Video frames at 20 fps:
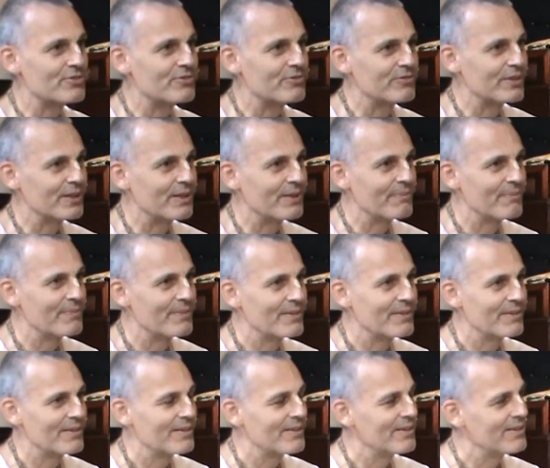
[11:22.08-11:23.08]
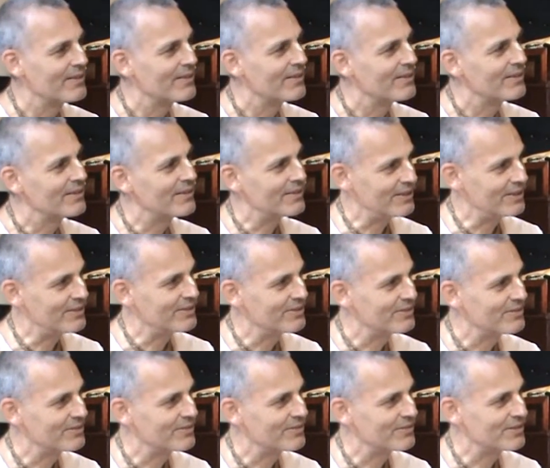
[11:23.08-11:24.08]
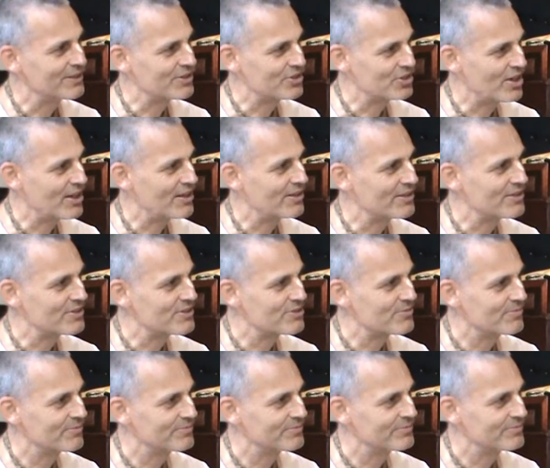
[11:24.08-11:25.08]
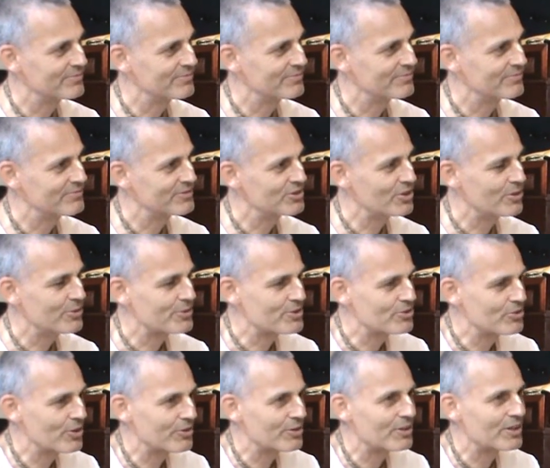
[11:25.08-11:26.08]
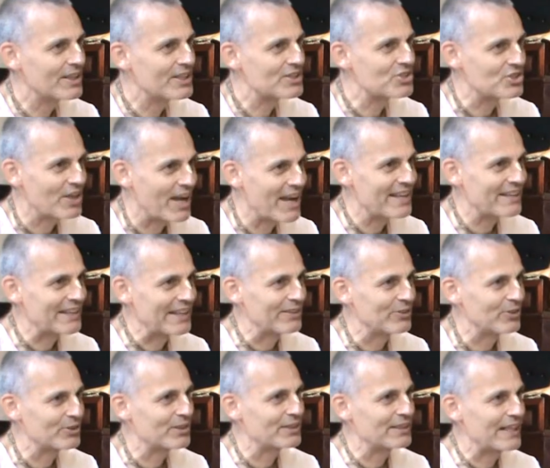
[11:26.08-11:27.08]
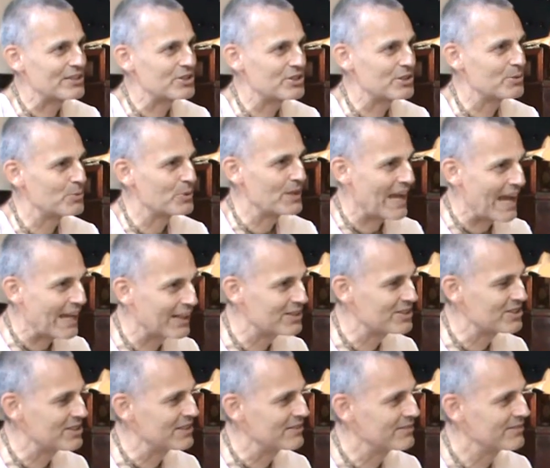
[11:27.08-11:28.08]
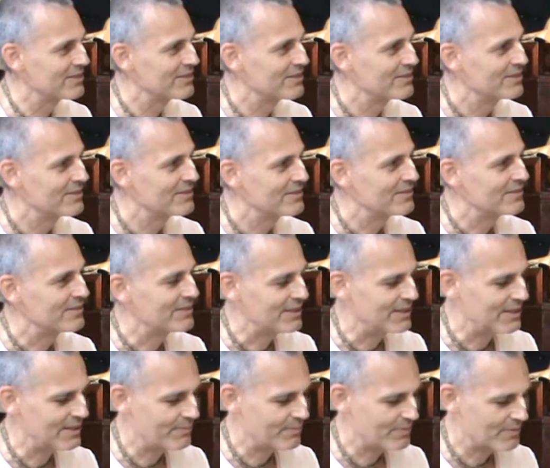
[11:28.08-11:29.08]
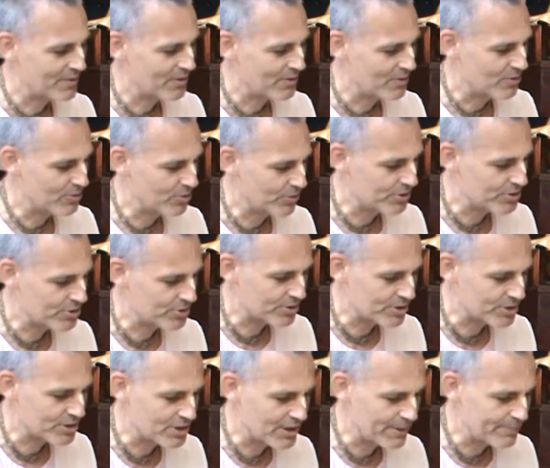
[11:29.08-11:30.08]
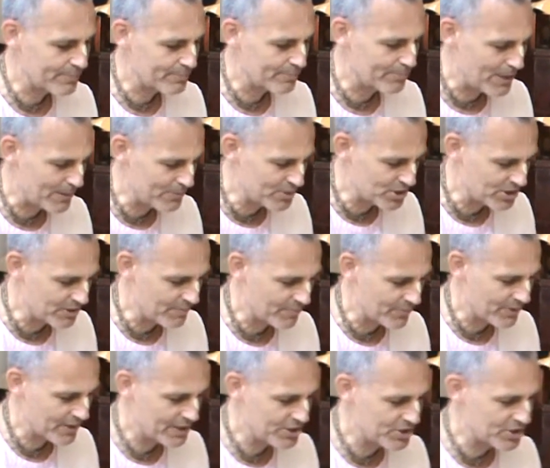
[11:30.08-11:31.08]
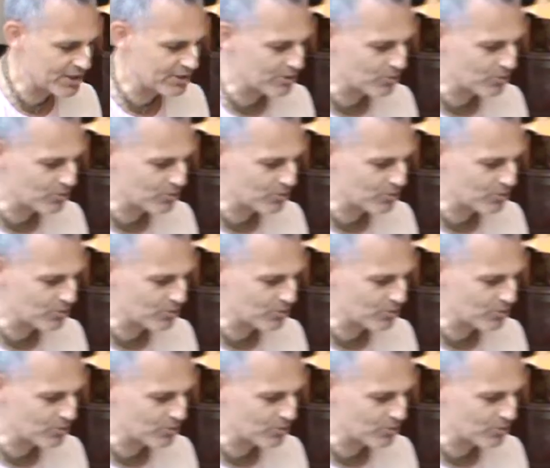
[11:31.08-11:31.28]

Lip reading: of the acharyas. So it's not that they're saying that, not that that's the reality. Gopishwara's Babaji, he said